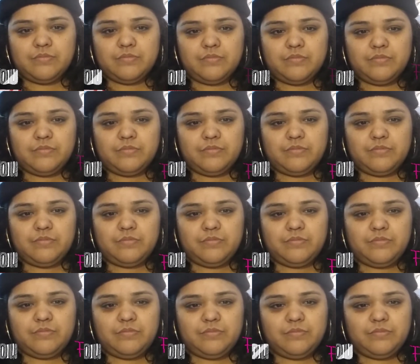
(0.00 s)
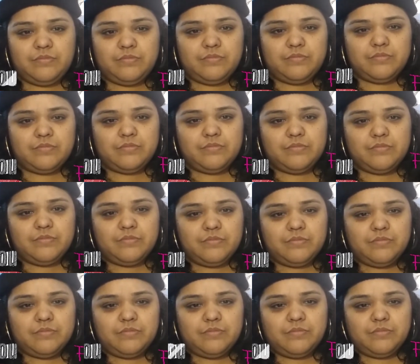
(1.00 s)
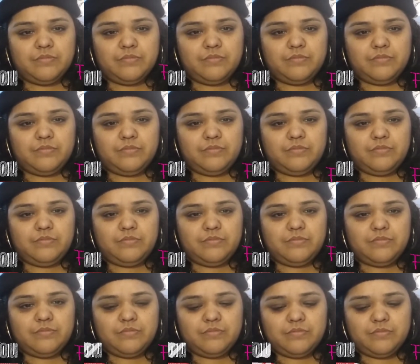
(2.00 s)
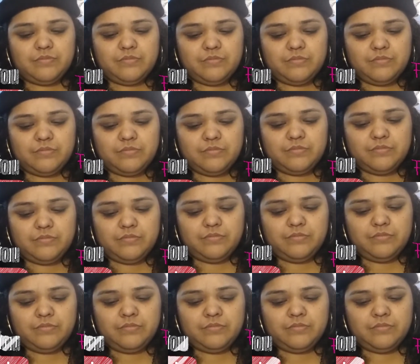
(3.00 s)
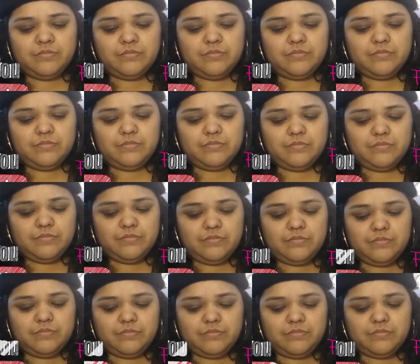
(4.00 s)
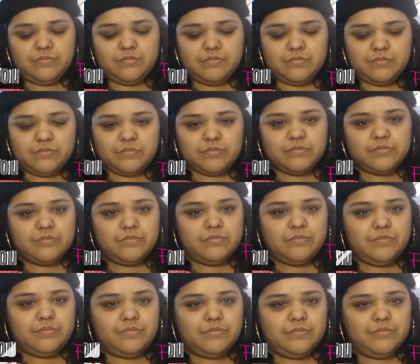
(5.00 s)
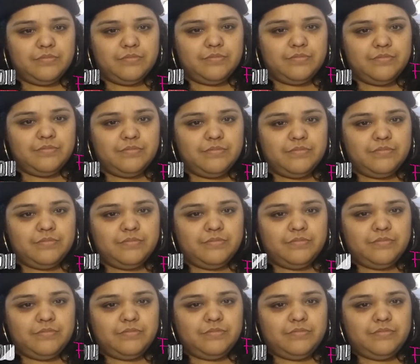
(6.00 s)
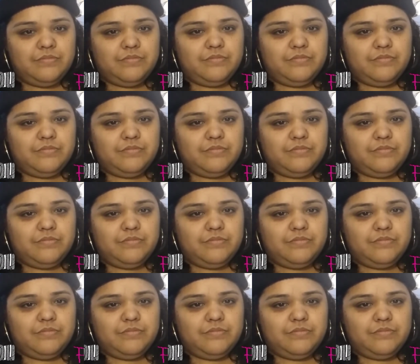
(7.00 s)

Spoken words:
The person shown says nothing.